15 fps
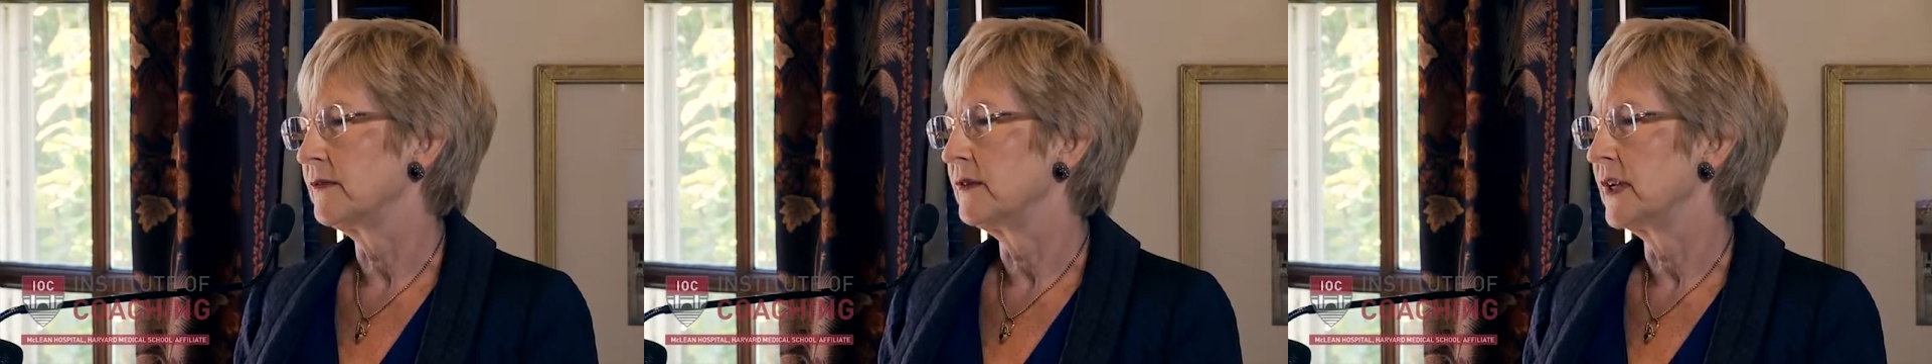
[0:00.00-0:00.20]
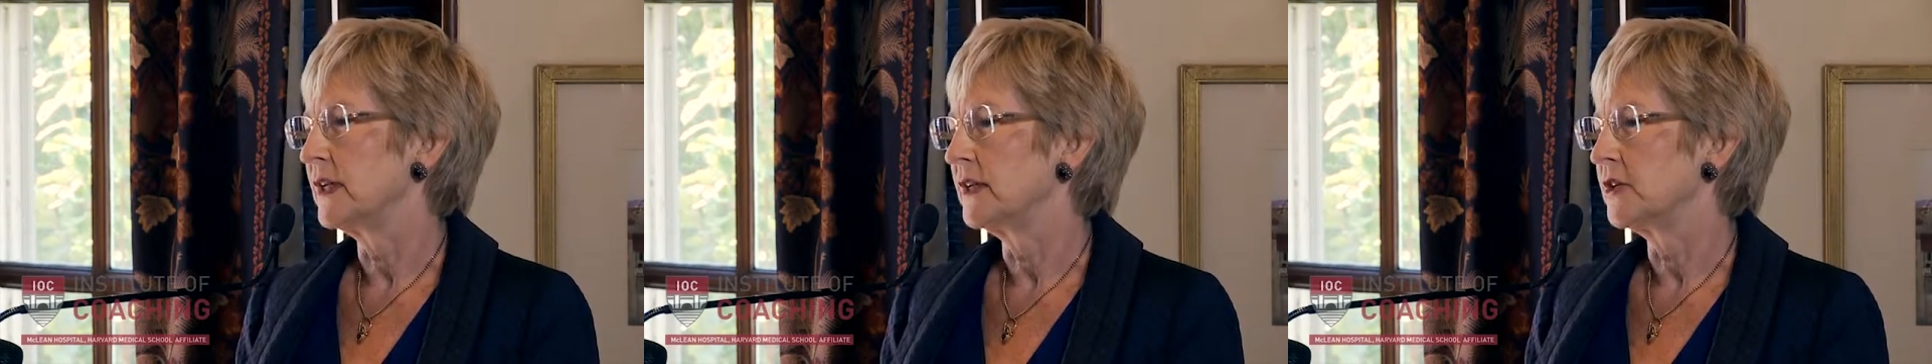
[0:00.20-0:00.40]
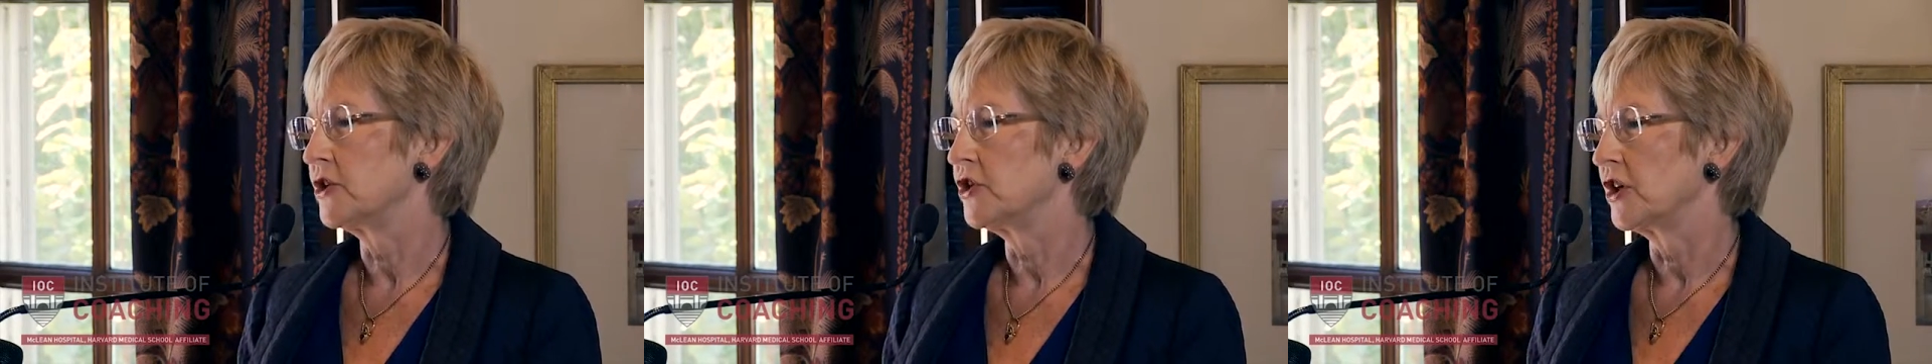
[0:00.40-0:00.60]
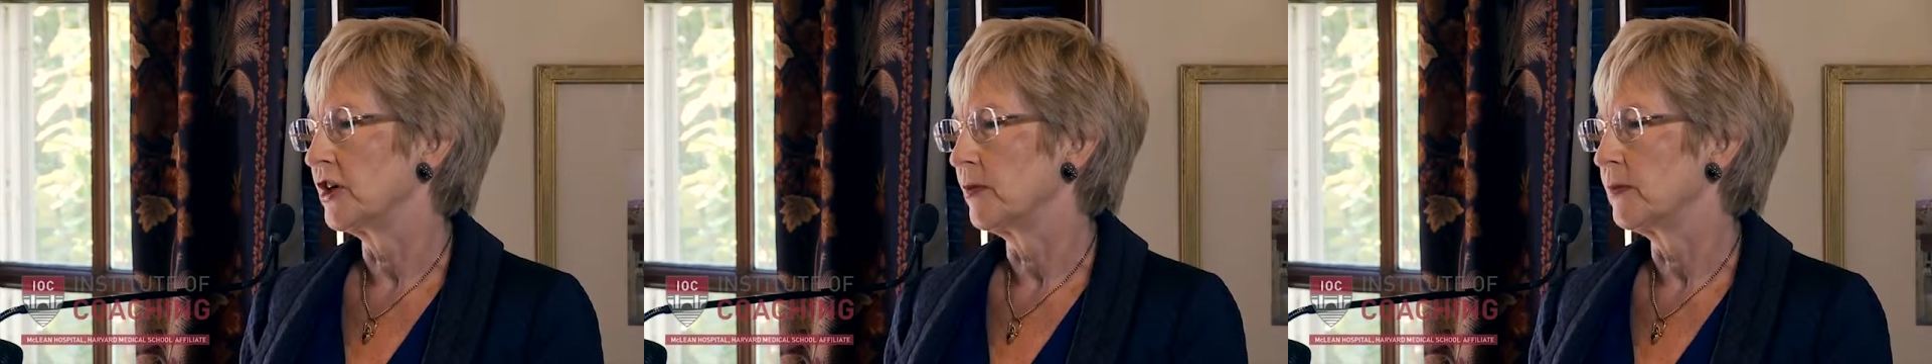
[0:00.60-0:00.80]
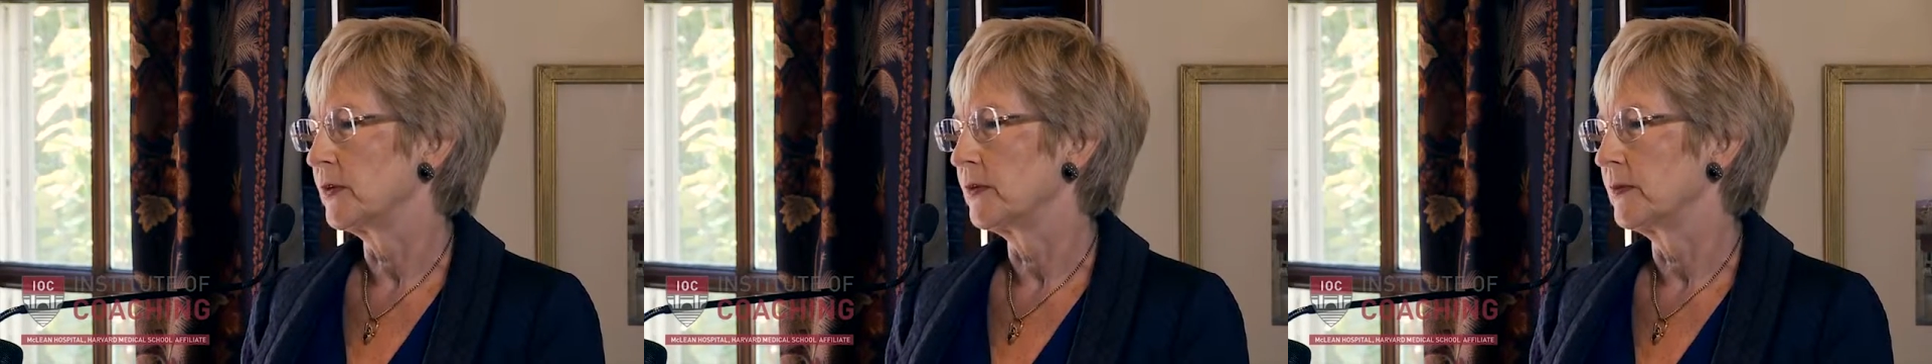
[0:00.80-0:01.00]

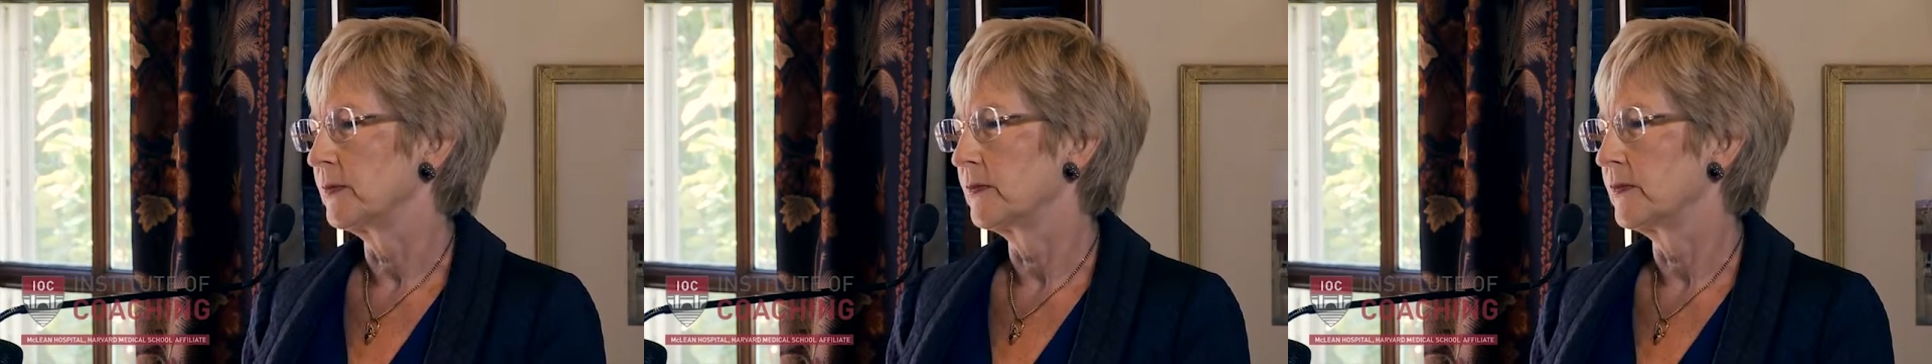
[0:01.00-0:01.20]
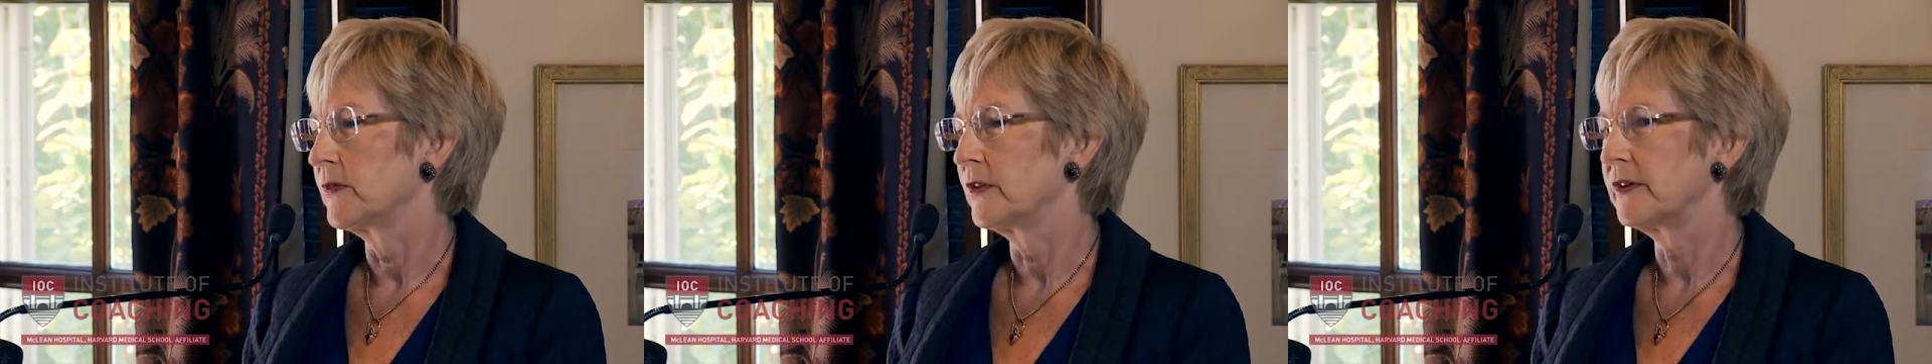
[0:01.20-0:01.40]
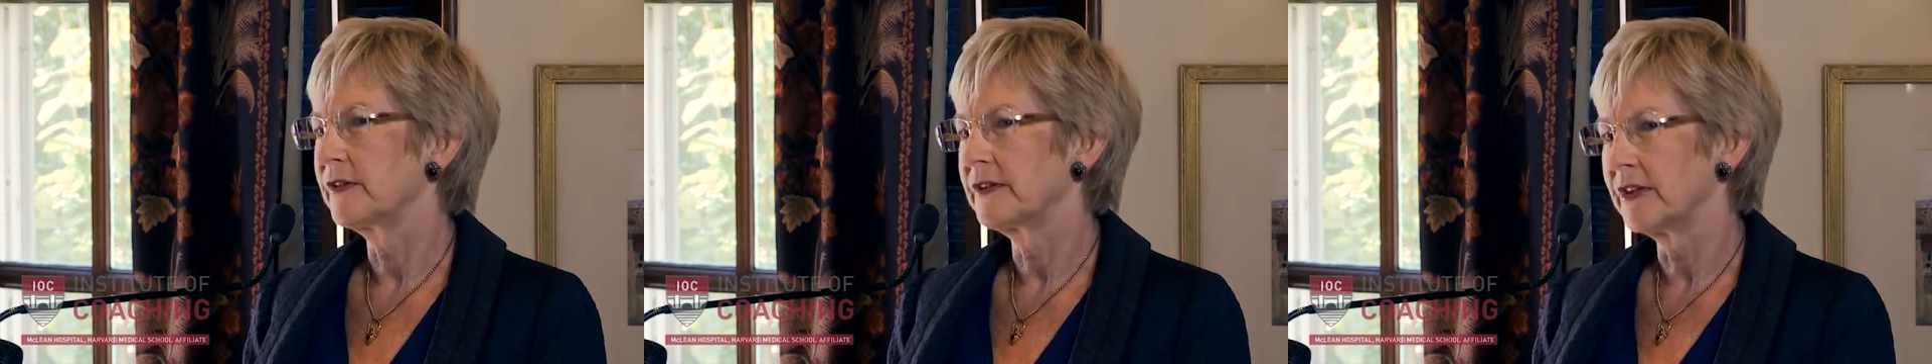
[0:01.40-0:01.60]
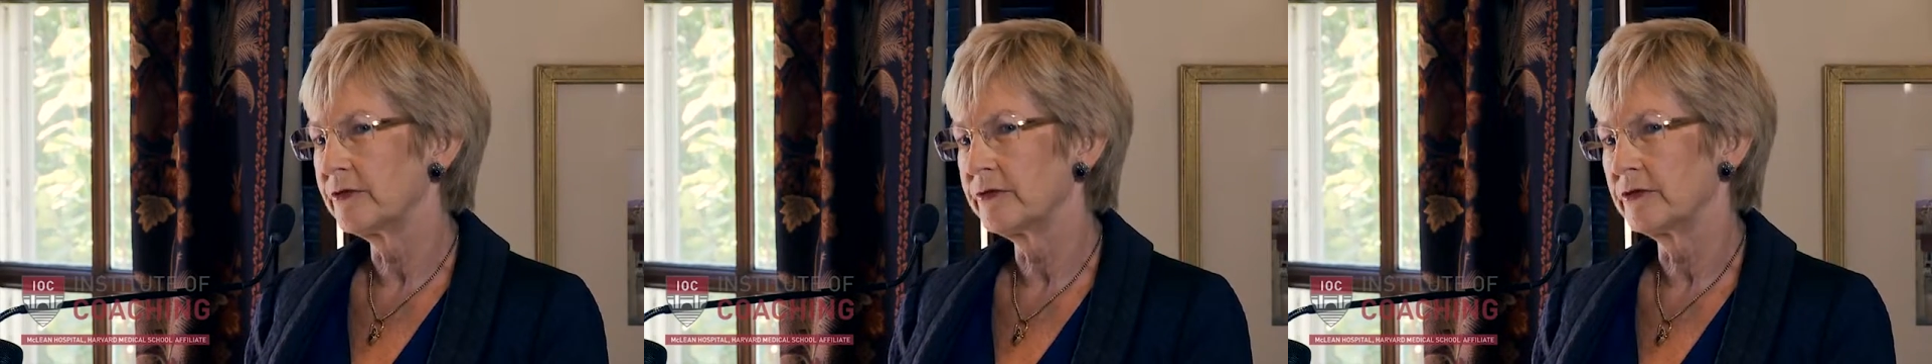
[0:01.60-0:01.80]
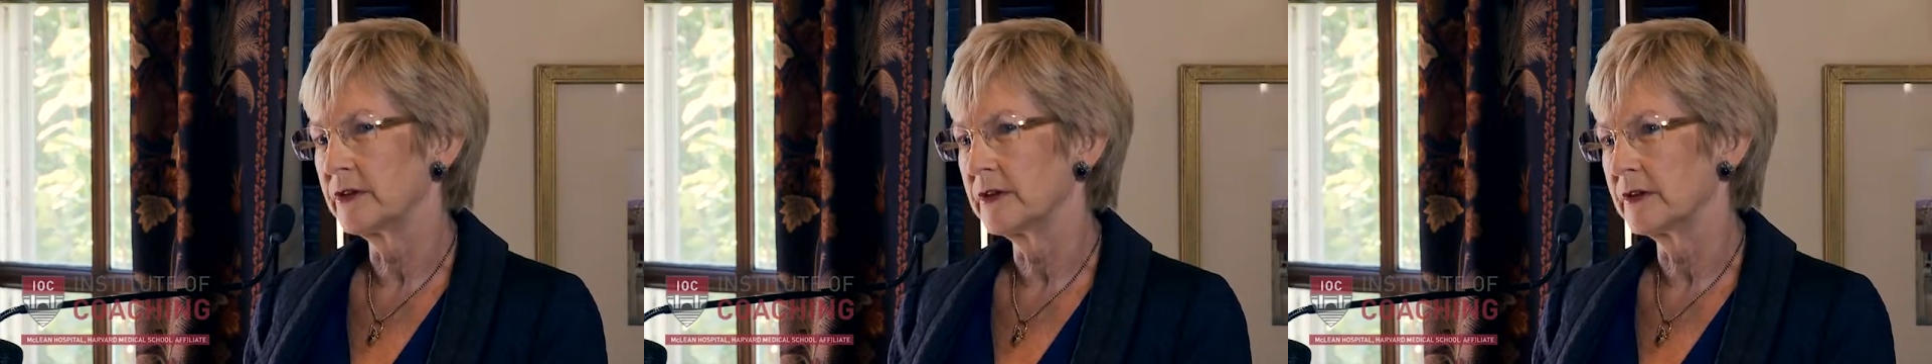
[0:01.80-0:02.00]
leadership that's
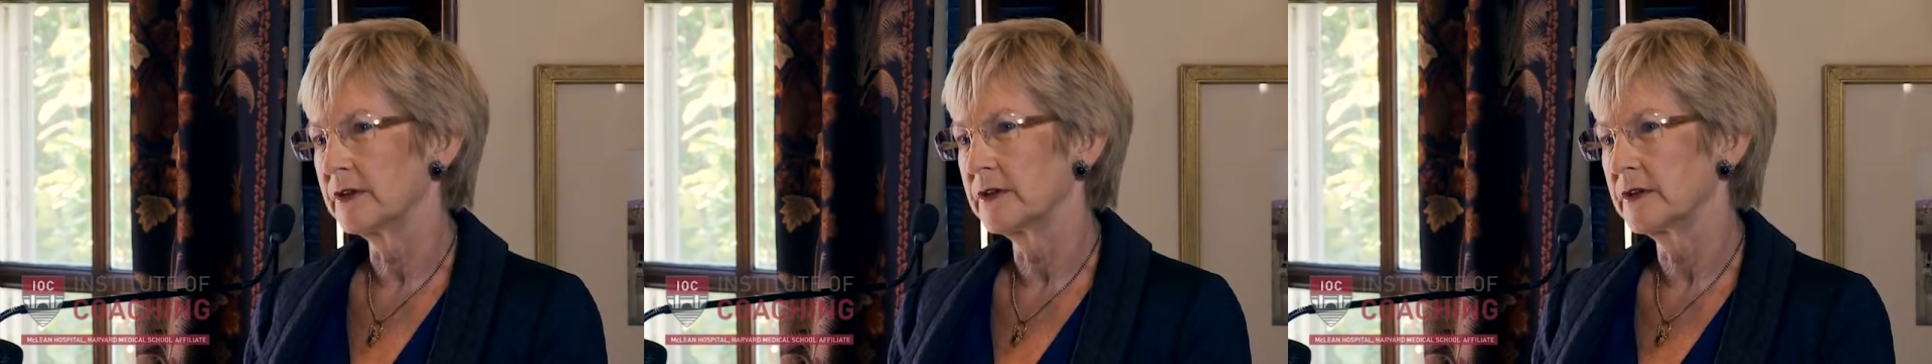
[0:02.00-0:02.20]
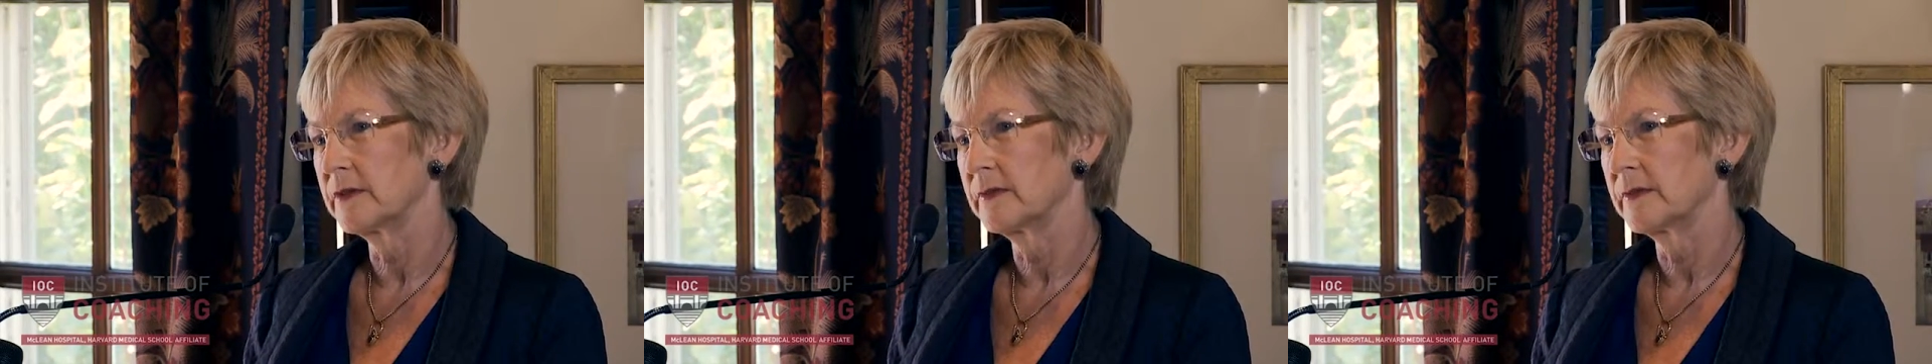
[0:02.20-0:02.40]
different,